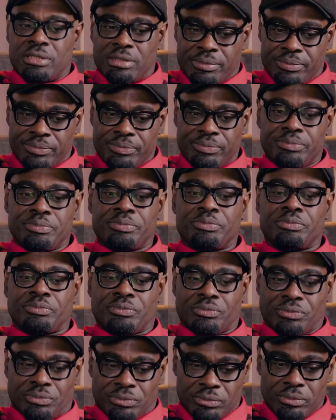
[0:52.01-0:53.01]
you enjoy doing
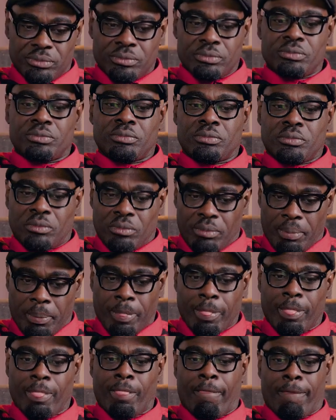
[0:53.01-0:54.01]
it. It's not like
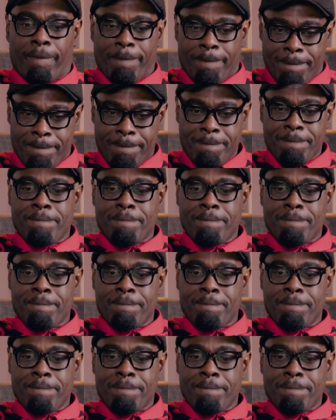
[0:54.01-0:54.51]
work for you.